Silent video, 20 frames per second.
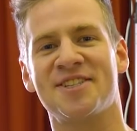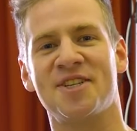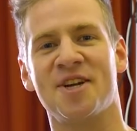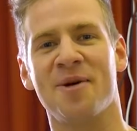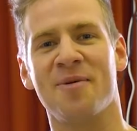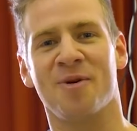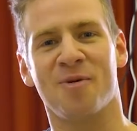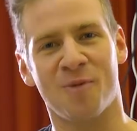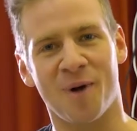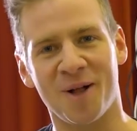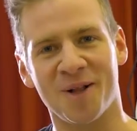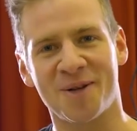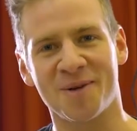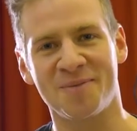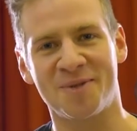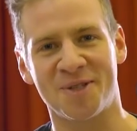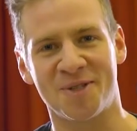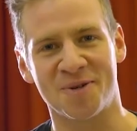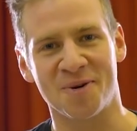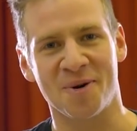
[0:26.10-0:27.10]
and gentlemen,
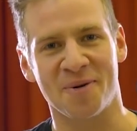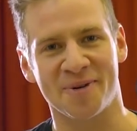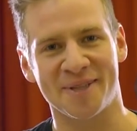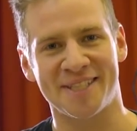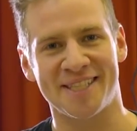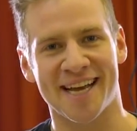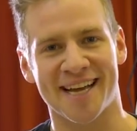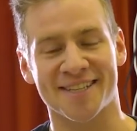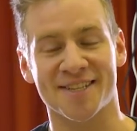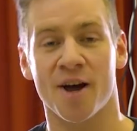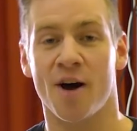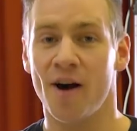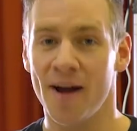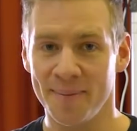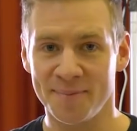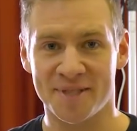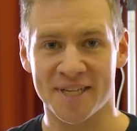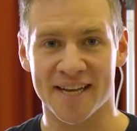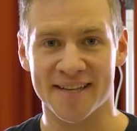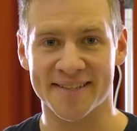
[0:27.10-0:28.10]
welcome to Draw with Jazza.
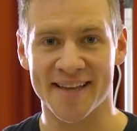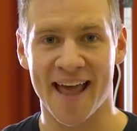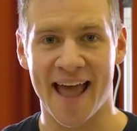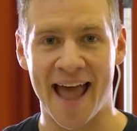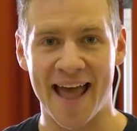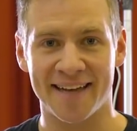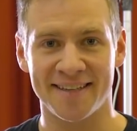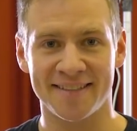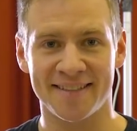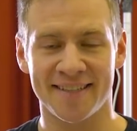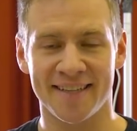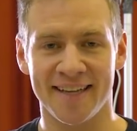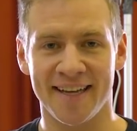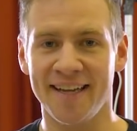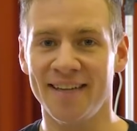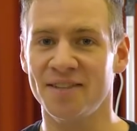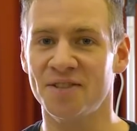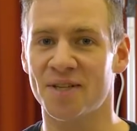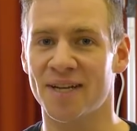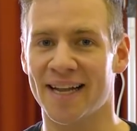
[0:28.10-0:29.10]
I'm Jazza, and
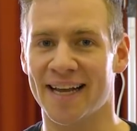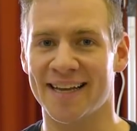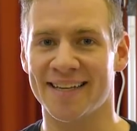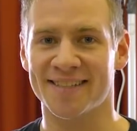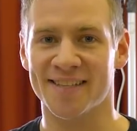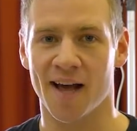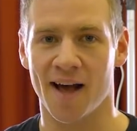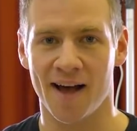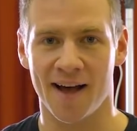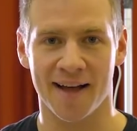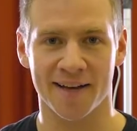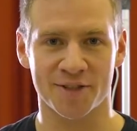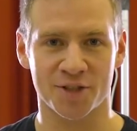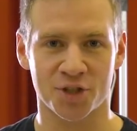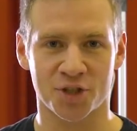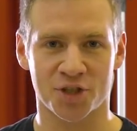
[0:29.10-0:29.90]
in today's art